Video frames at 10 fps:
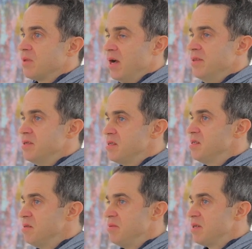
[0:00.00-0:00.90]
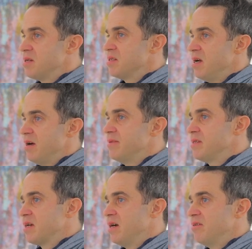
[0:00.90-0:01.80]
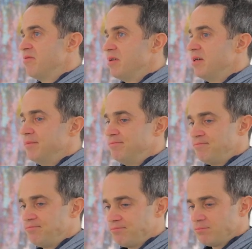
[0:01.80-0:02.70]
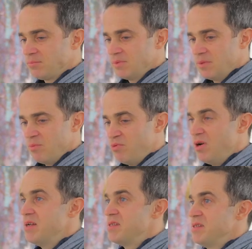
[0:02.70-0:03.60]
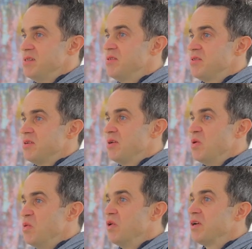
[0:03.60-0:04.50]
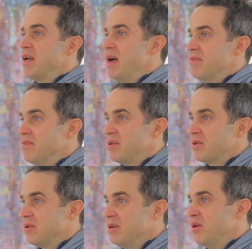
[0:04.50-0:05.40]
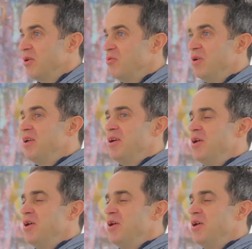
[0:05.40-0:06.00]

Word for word: And this isn't because I have this kind of um, Protestant work ethic or, or what,